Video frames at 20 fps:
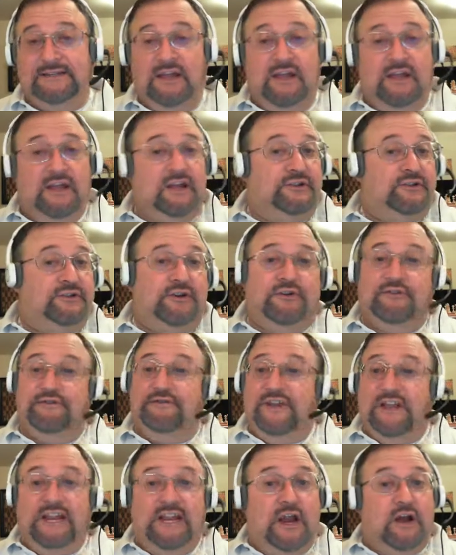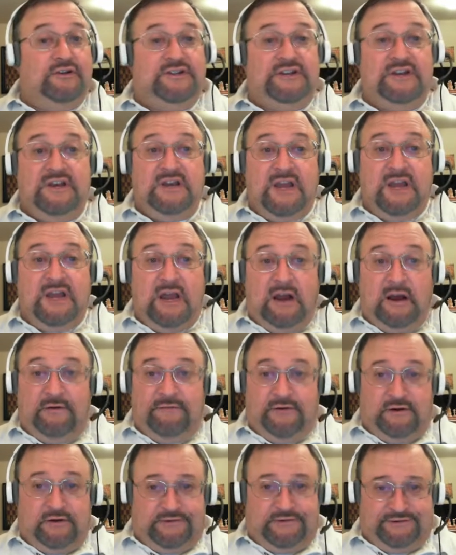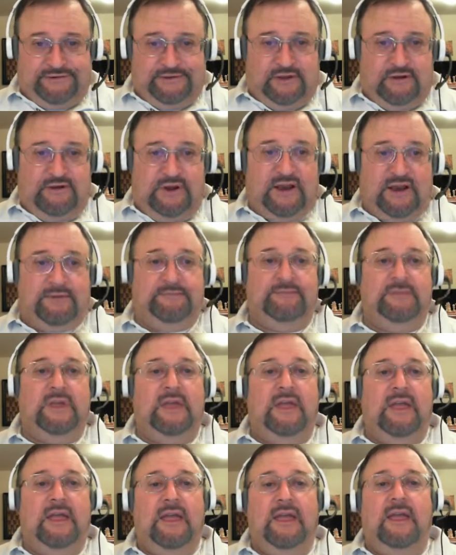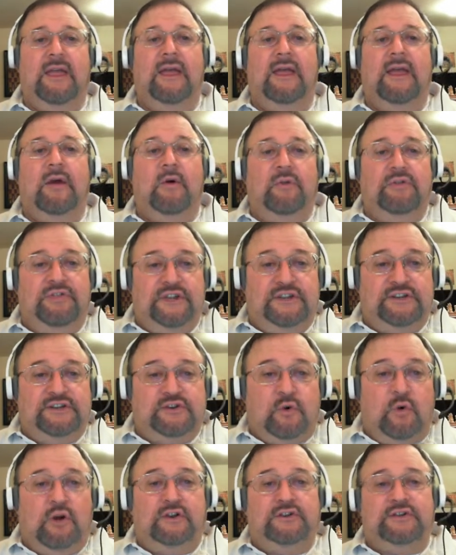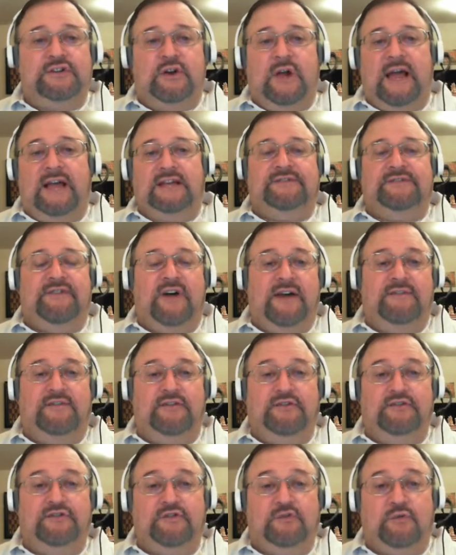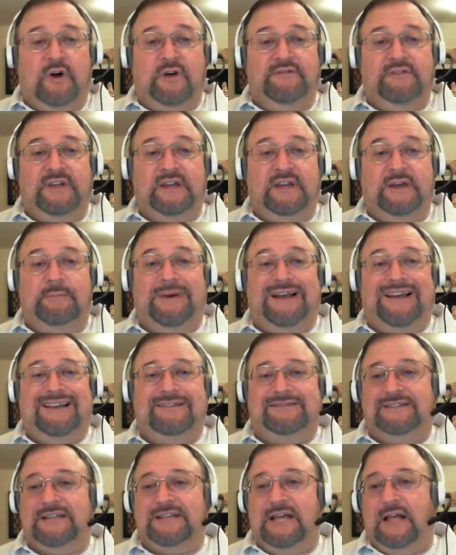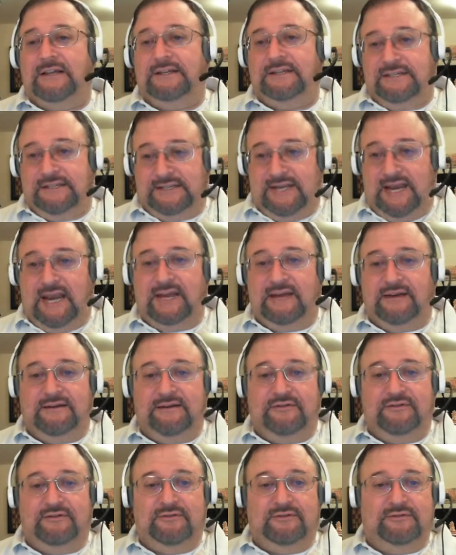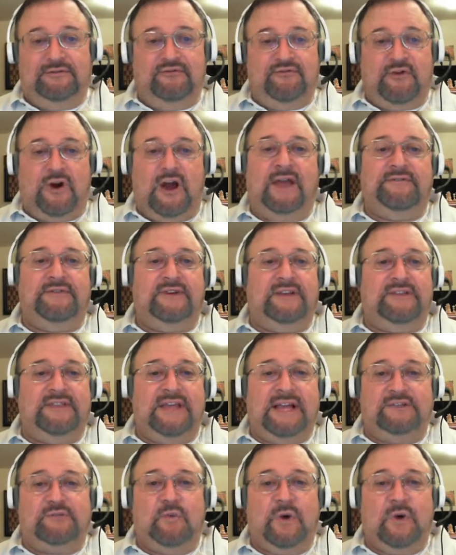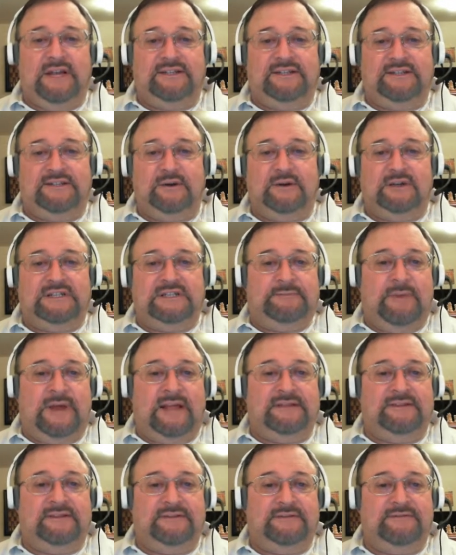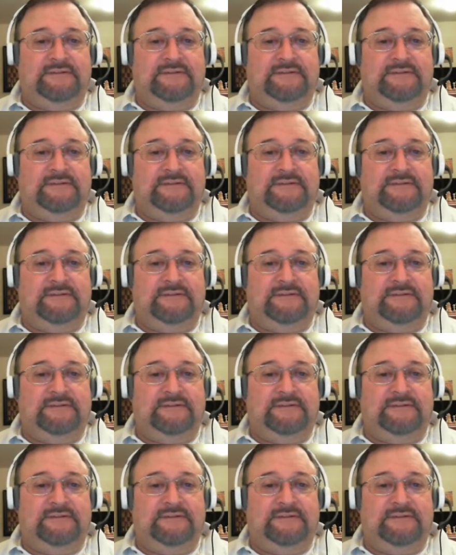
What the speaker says: So your video is never going to slow down. This also has 512 gigabyte of solid state drive in it. That's why it's so expensive.